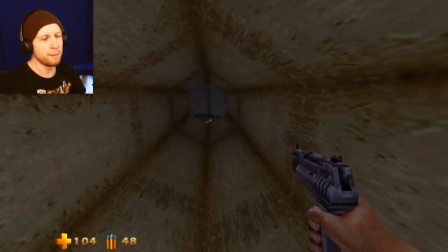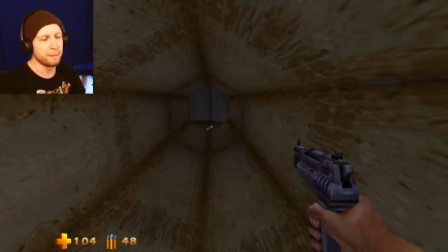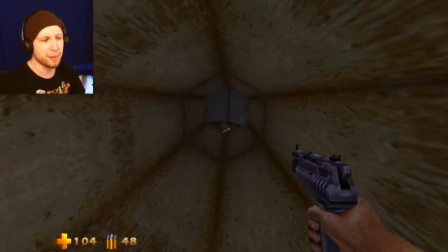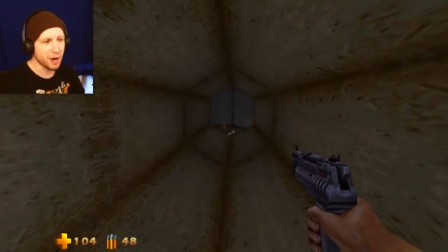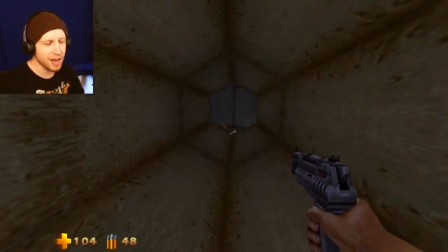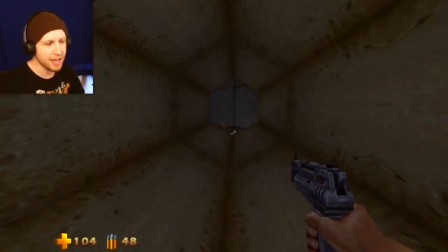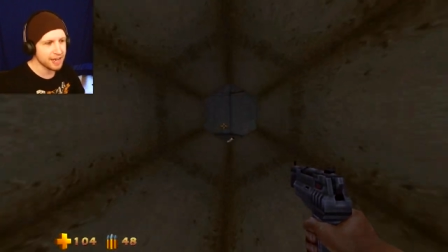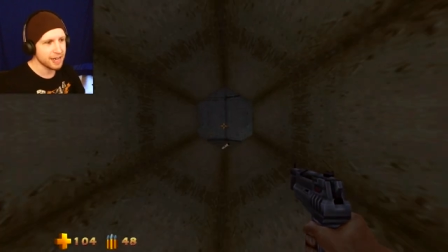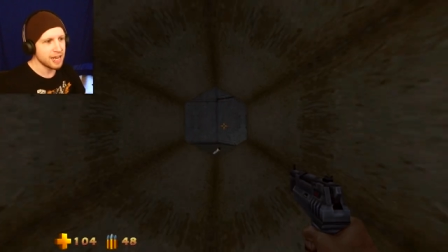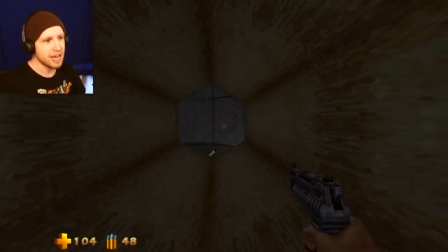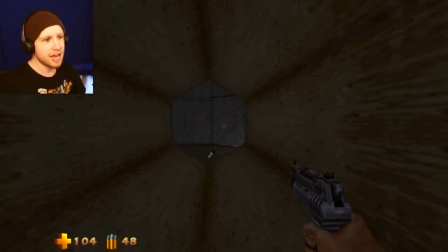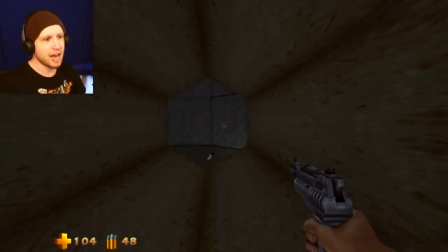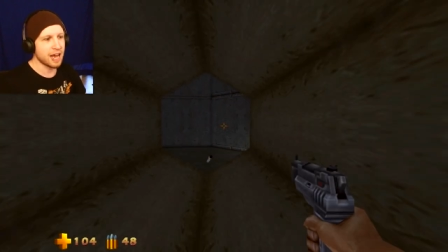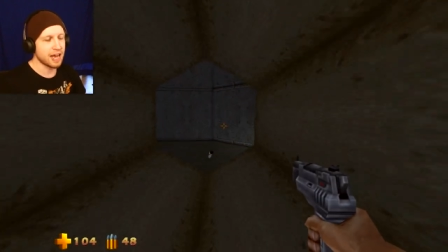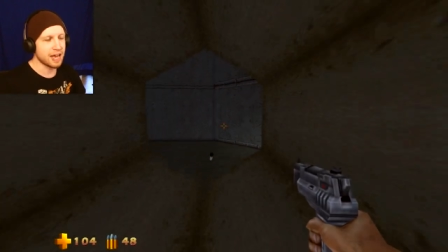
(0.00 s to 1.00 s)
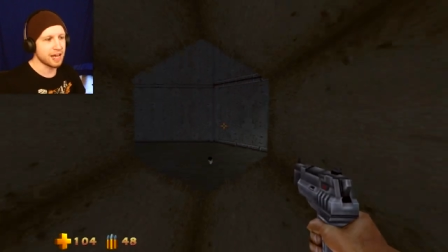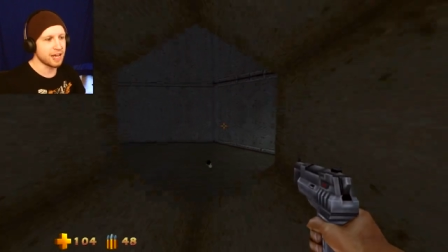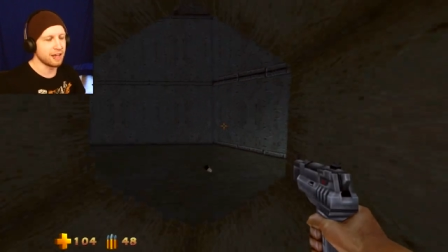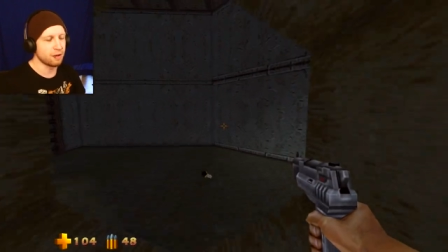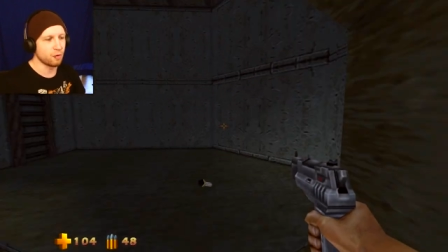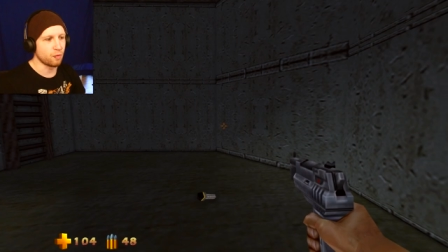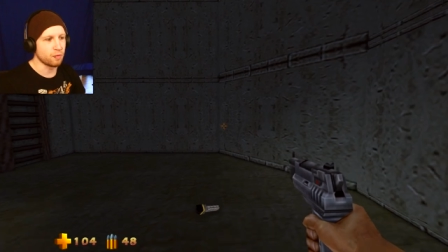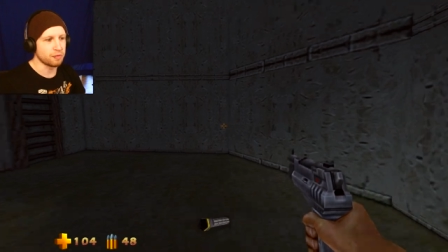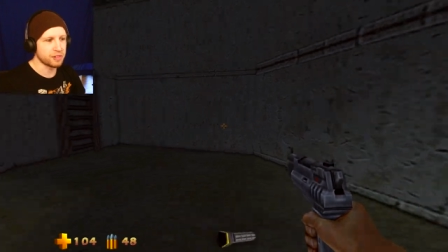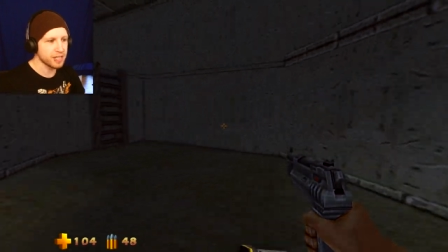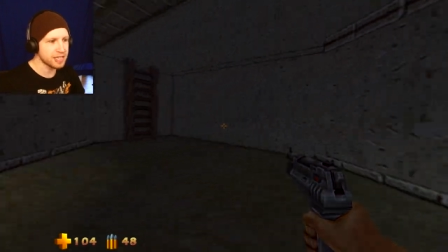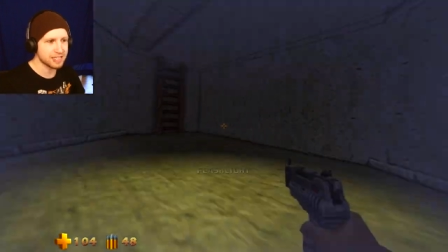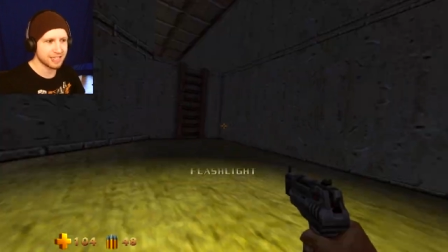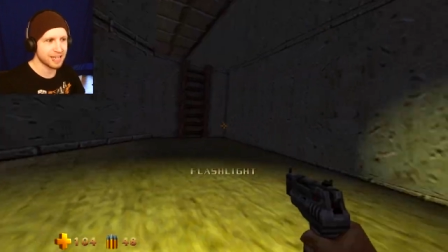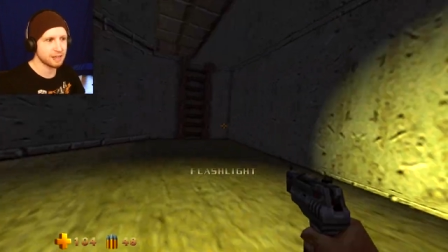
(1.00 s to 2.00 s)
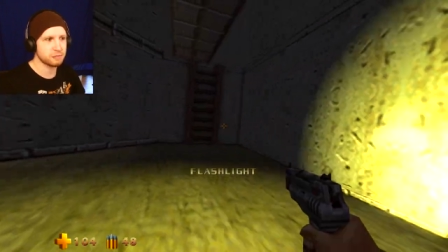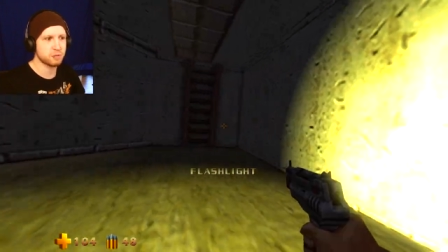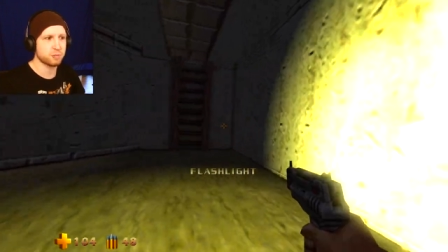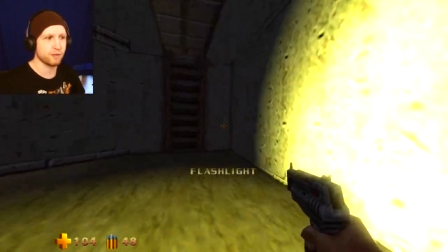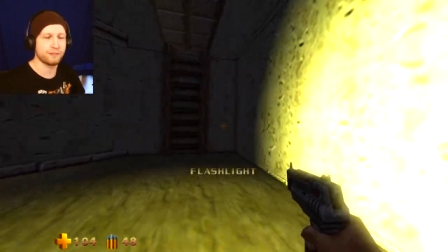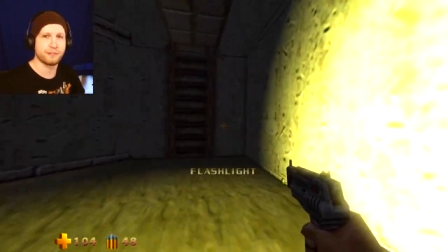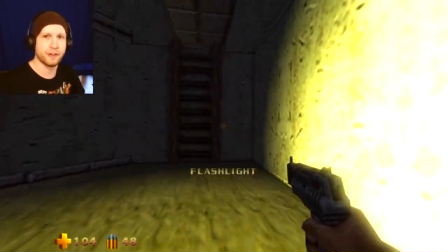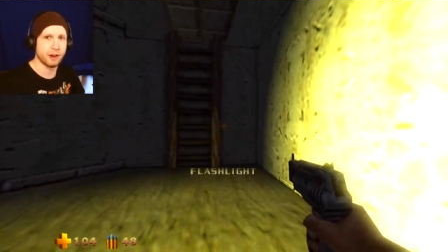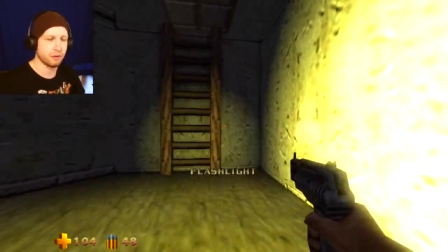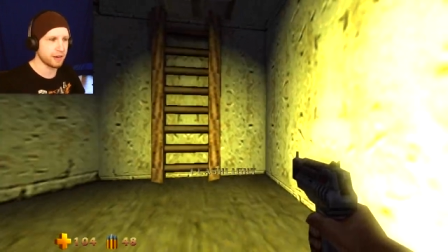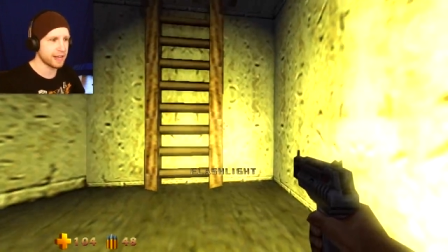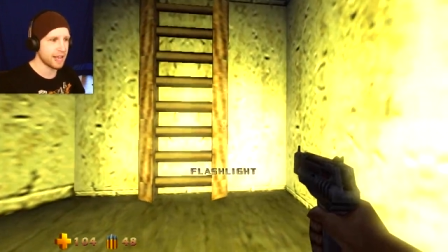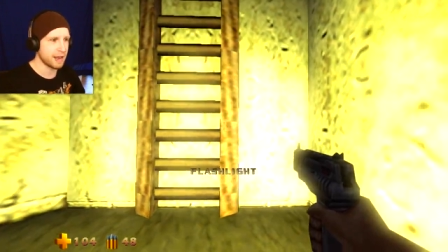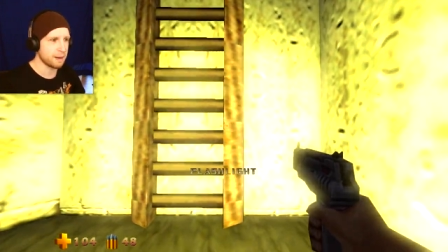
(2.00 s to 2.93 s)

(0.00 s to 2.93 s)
But uh, these games were very